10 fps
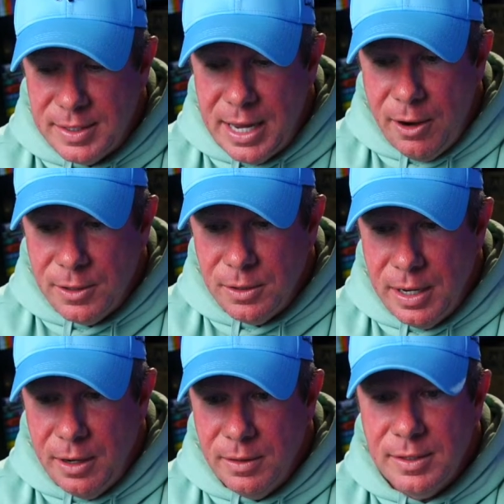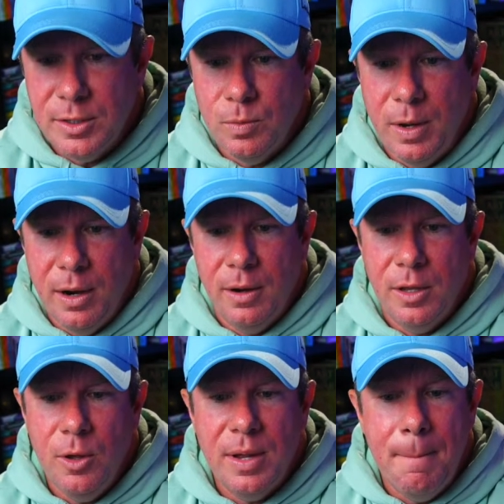this character here, this is where
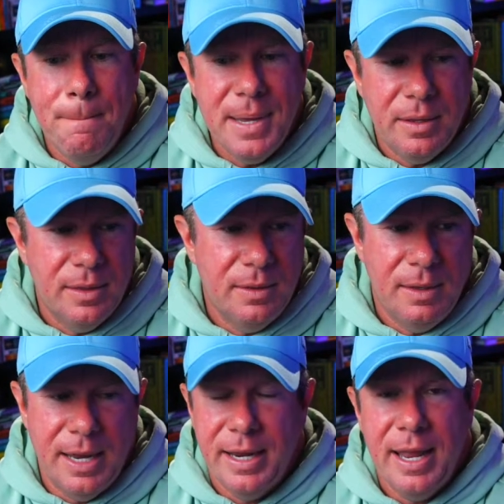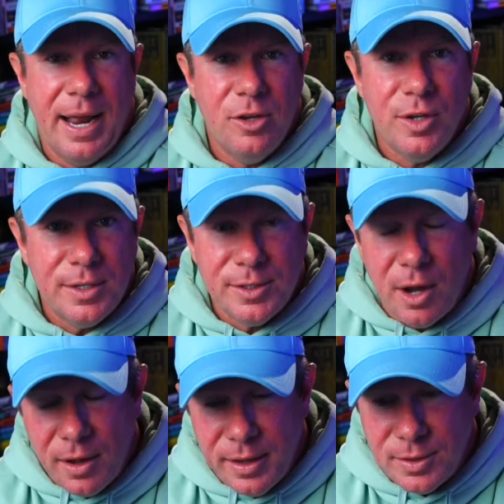you can build. And again, I just
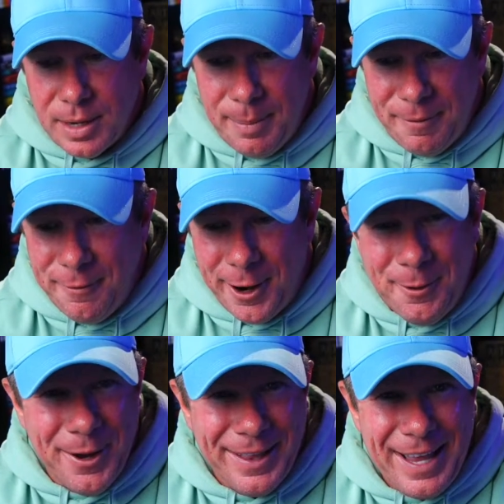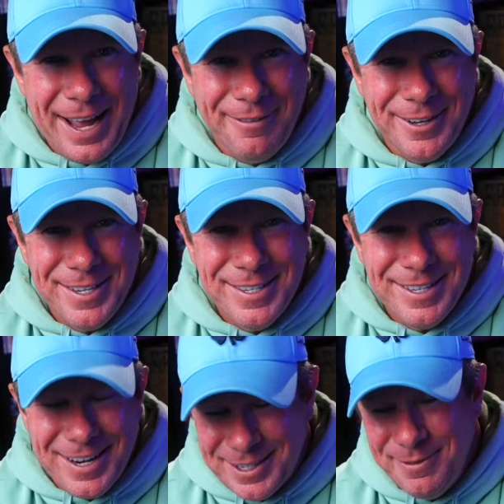saw this right before I went live, which
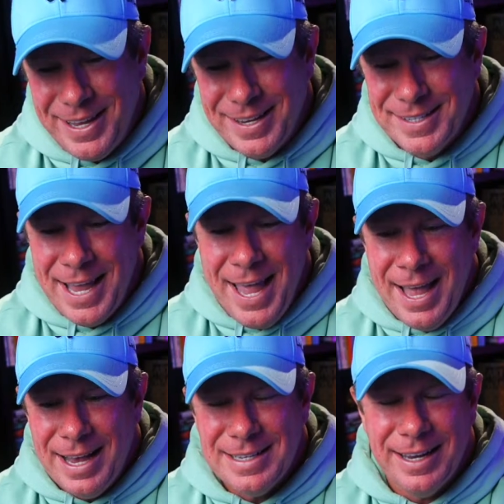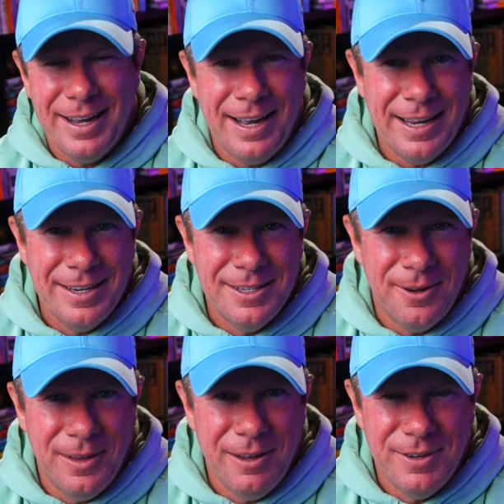sucked because I was like, I could
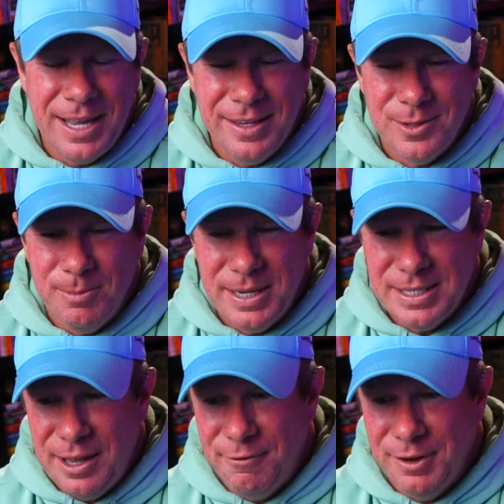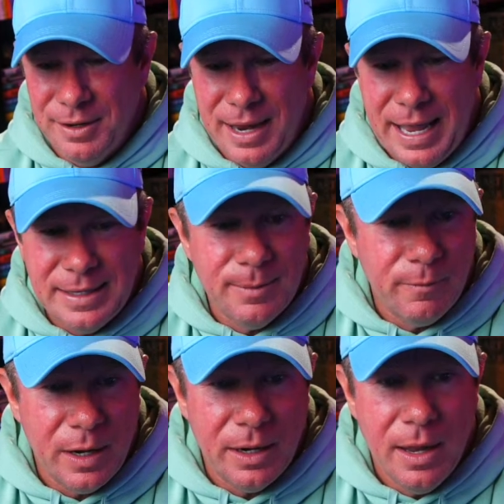totally have done this with myself and had some
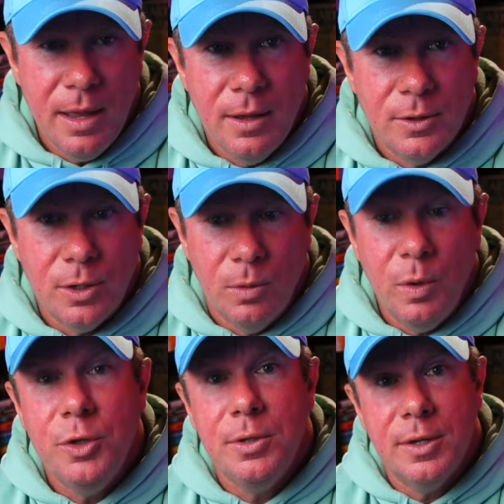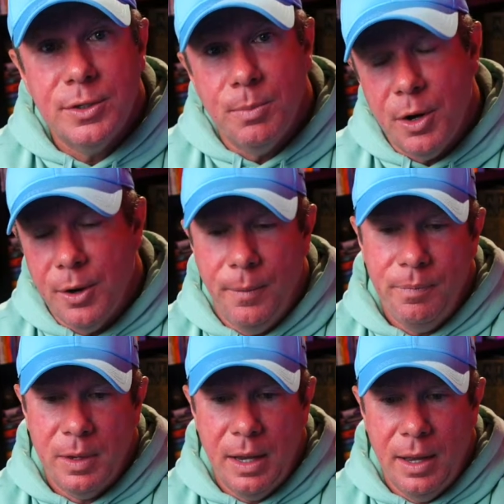fun. So we'll do this
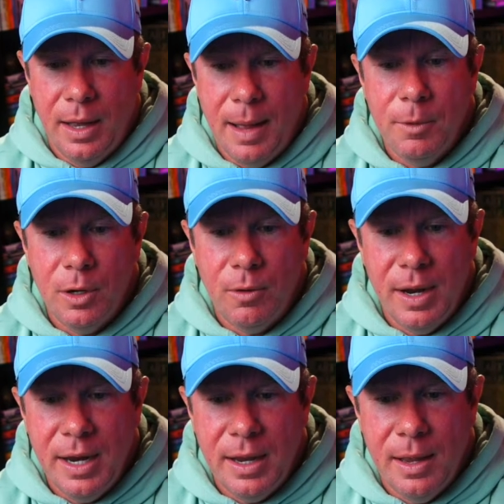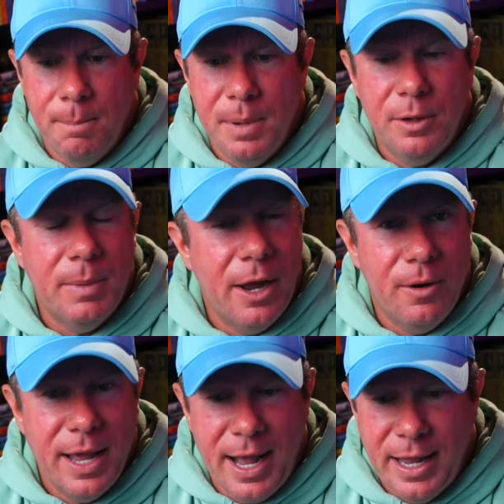tomorrow. I'm going to create and build my
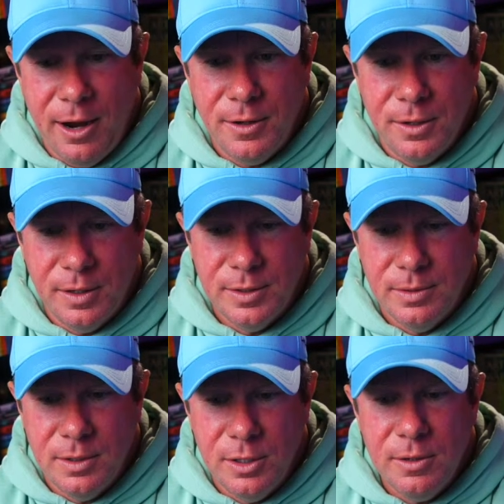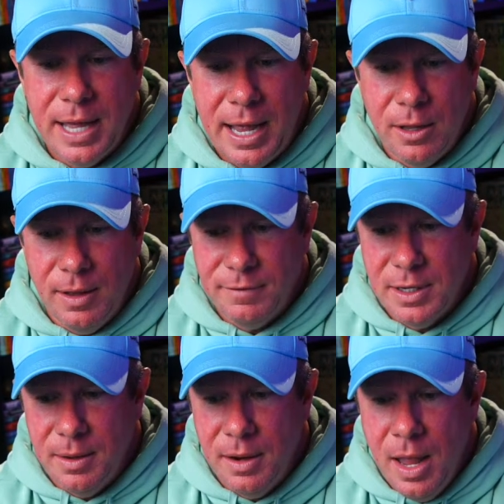own AI character, because to do that, you'll have
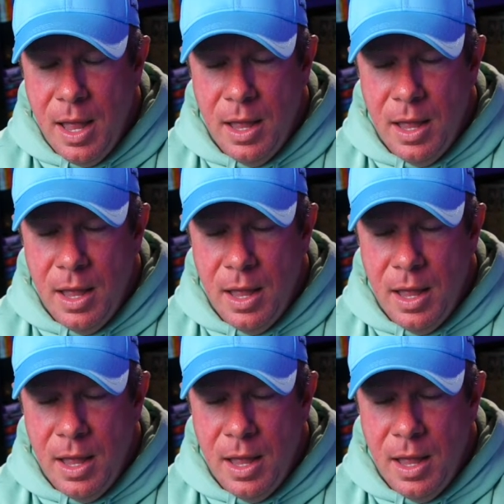to hit